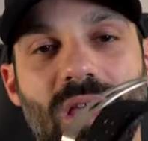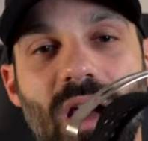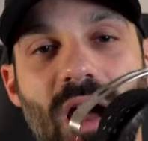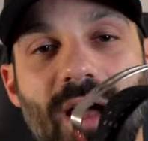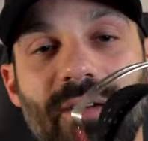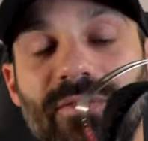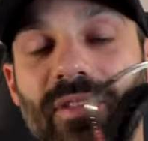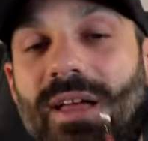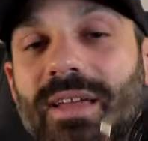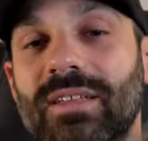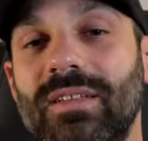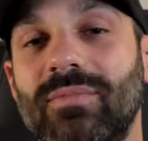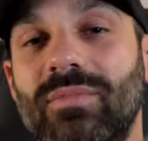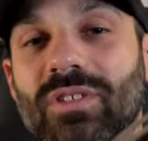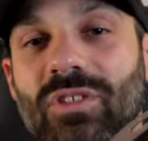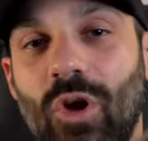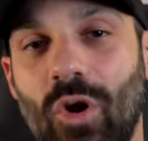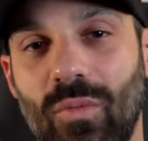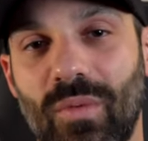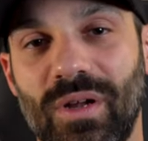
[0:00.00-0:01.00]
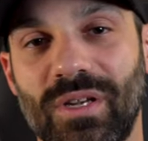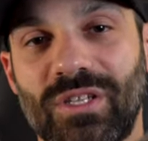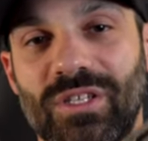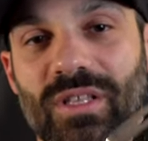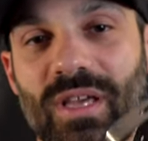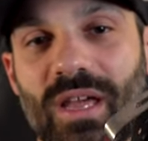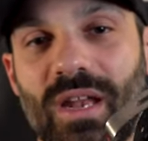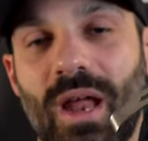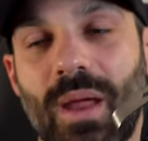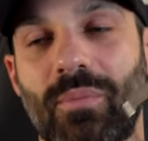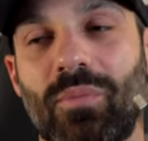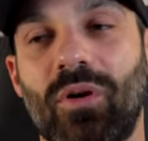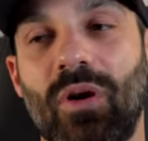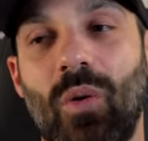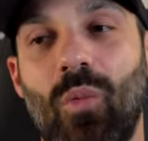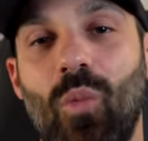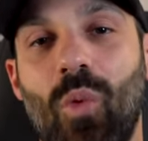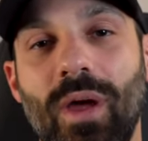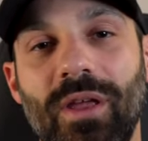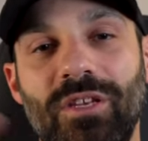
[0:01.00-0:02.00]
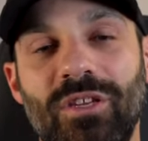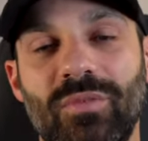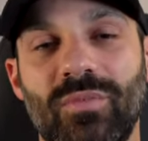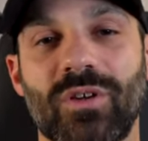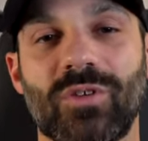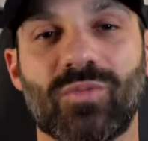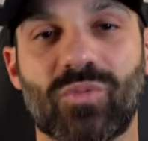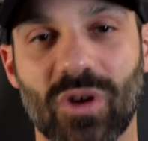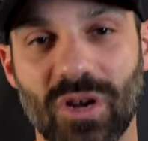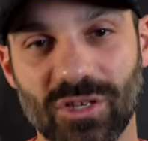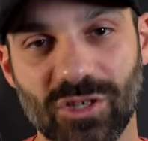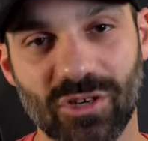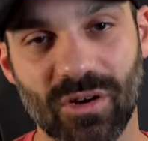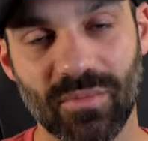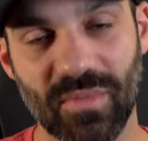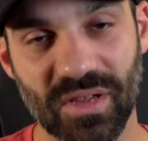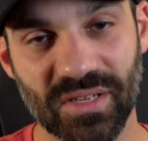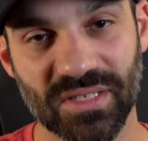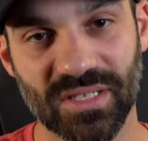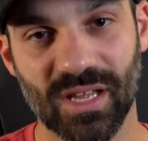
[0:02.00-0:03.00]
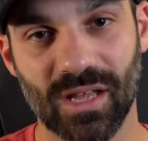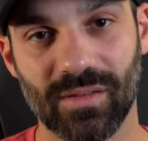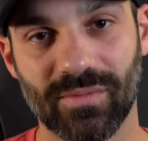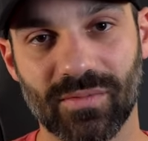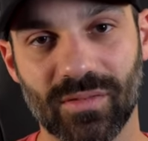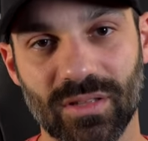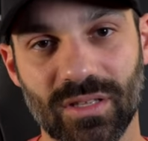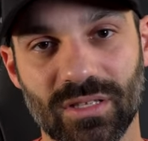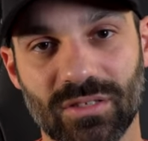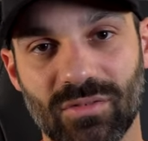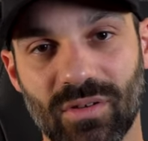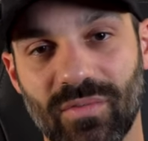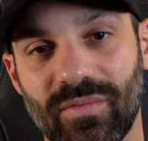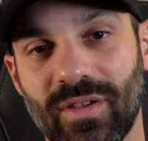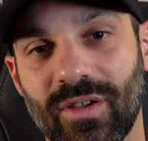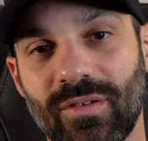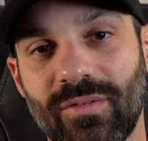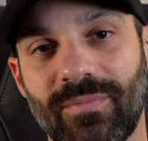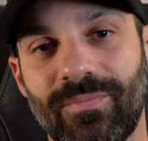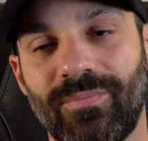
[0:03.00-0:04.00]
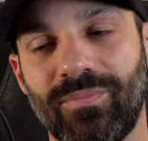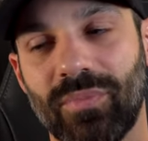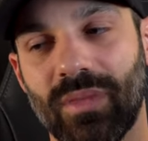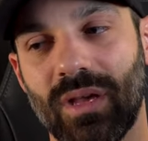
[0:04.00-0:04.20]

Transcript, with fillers: I've liked them so much that I put way too much pressure on myself for this review